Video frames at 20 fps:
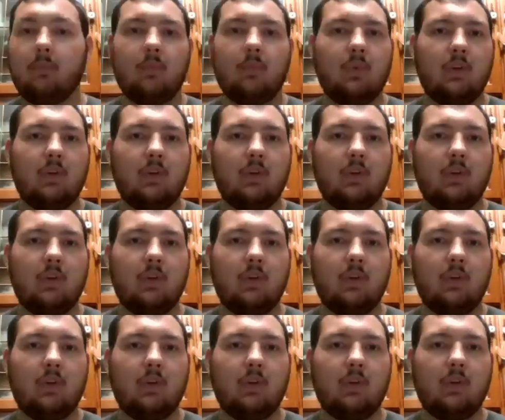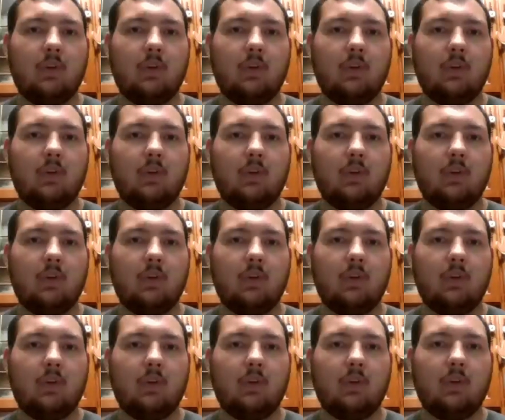Yeah, so with
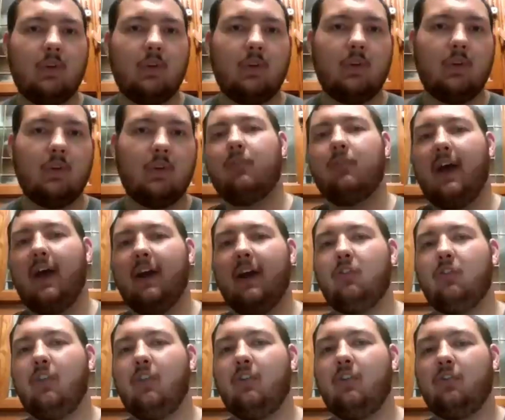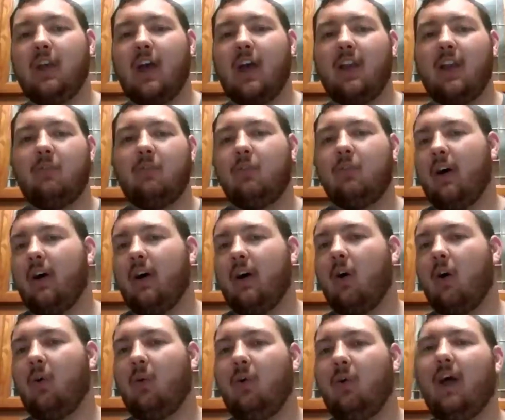Attleboro, there's actually just a
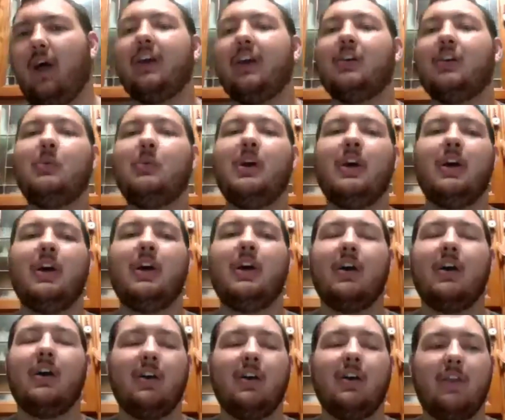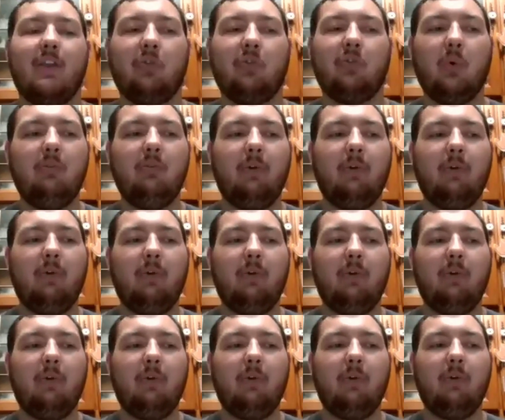whole this is one of like the
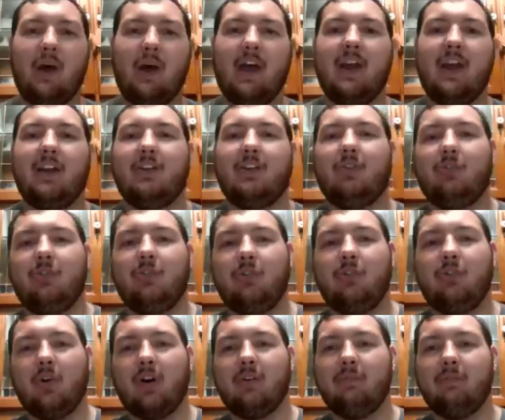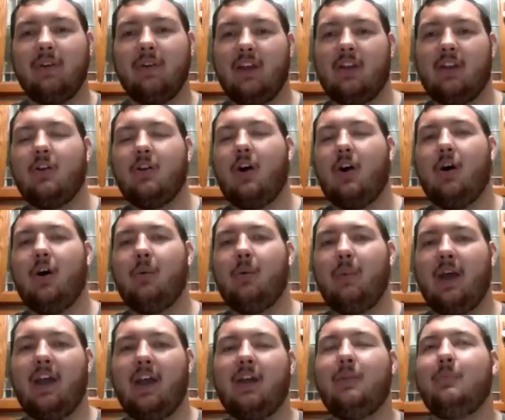growing pains to start
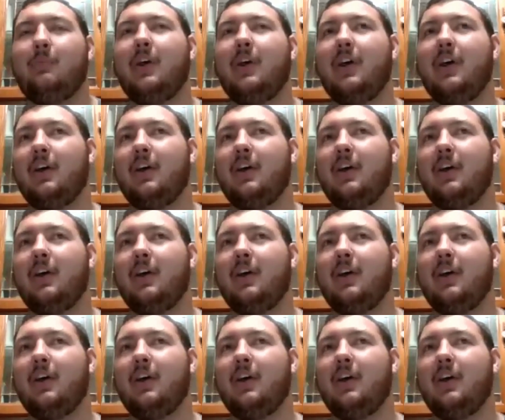Vietnam. And